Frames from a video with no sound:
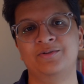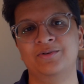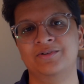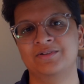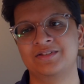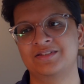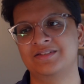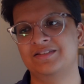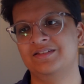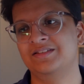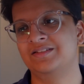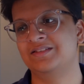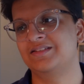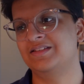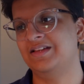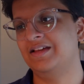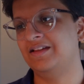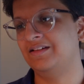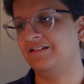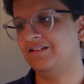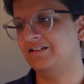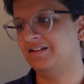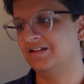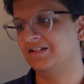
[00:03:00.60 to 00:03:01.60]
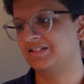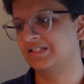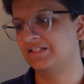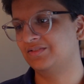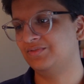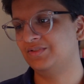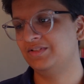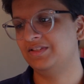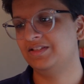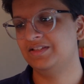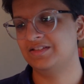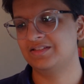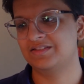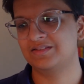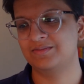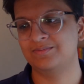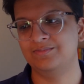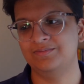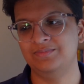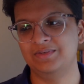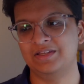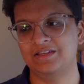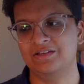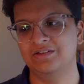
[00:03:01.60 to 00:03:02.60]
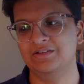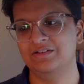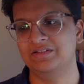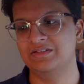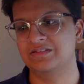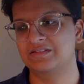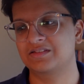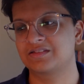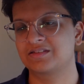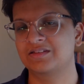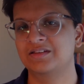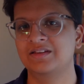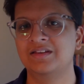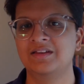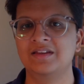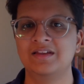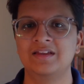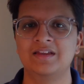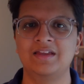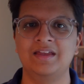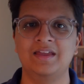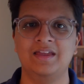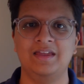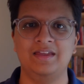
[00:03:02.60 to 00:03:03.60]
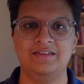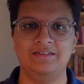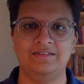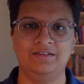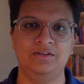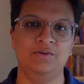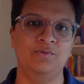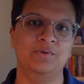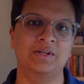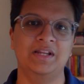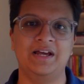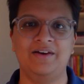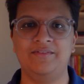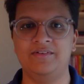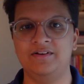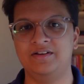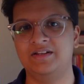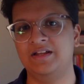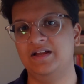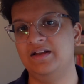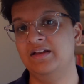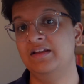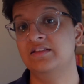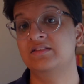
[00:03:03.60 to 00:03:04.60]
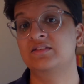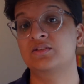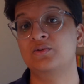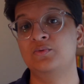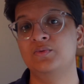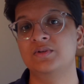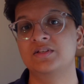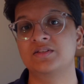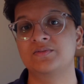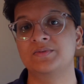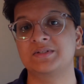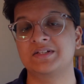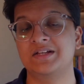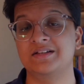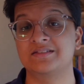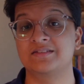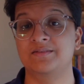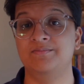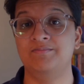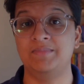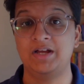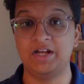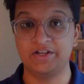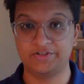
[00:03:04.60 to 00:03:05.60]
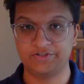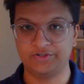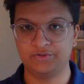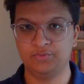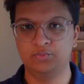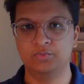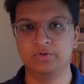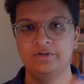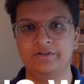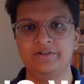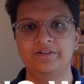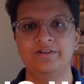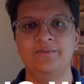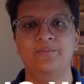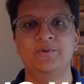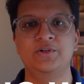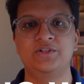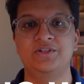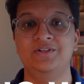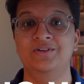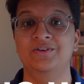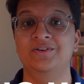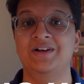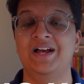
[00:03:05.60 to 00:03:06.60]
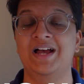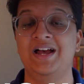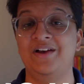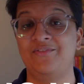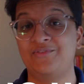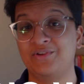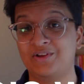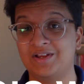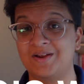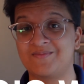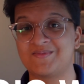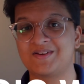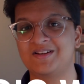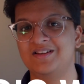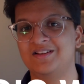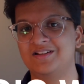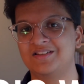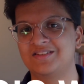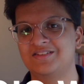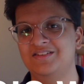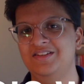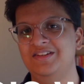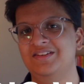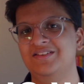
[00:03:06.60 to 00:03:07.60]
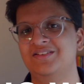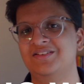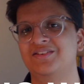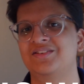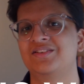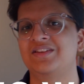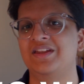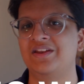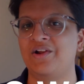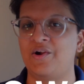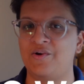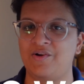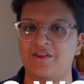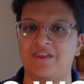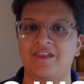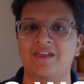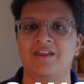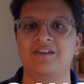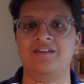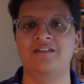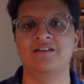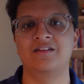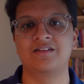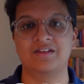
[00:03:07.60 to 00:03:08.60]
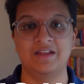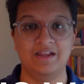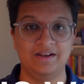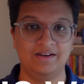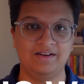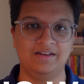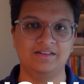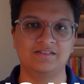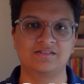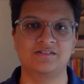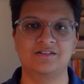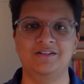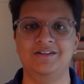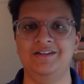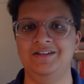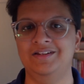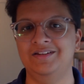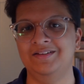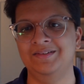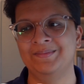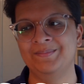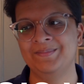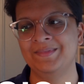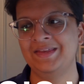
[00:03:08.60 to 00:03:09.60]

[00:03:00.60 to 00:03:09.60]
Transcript: courses and classes for this because you will have an attendance quiz which has a magic word which you have to come to class to know in order to get the attendance grade.